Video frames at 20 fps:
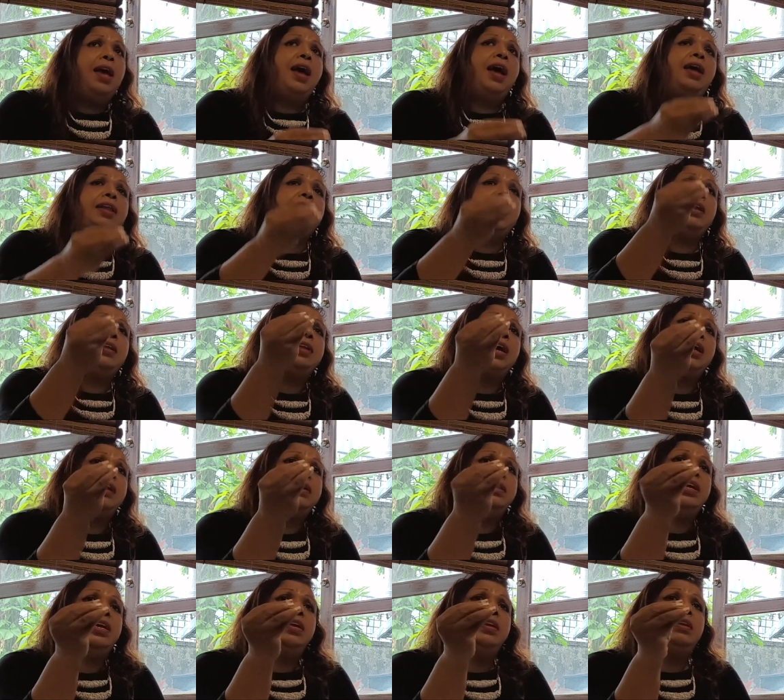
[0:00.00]
and, and,
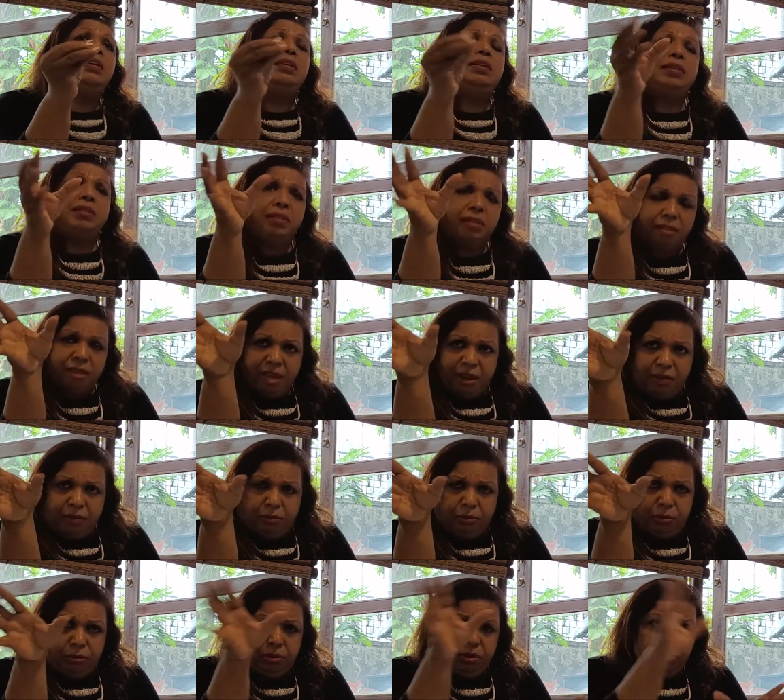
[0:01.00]
and then they
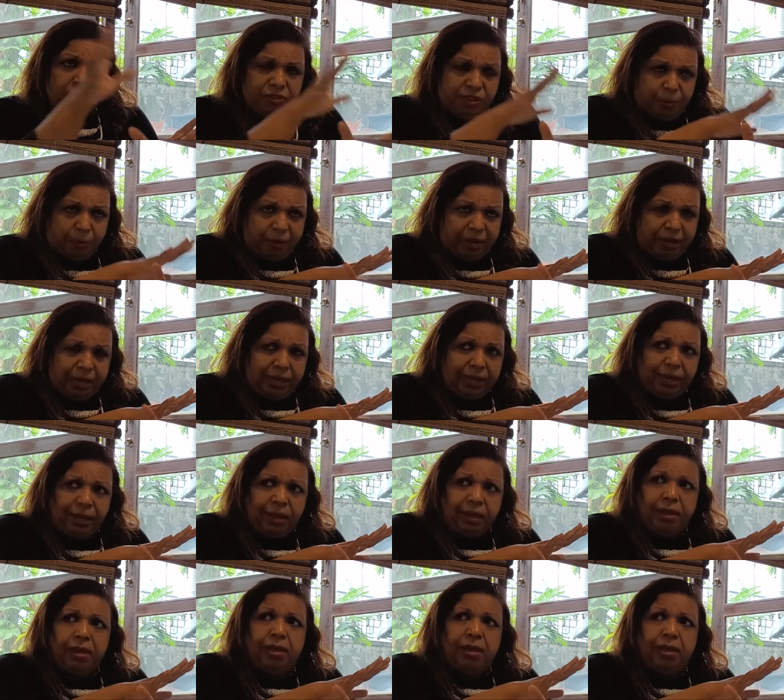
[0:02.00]
have to uh, separately